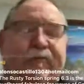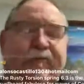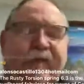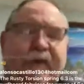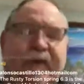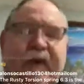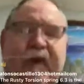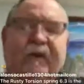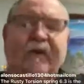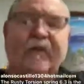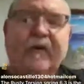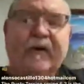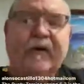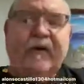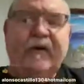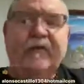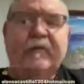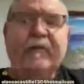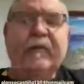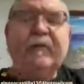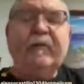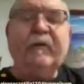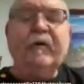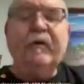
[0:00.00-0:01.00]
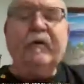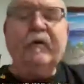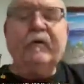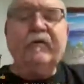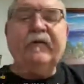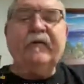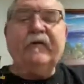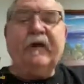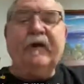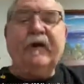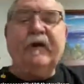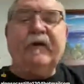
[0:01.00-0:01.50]
not tricks, but
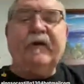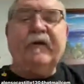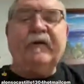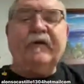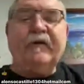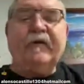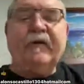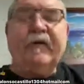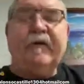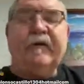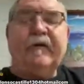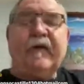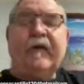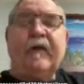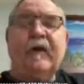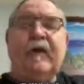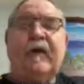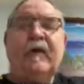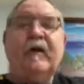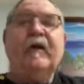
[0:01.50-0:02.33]
moves, I guess, whatever.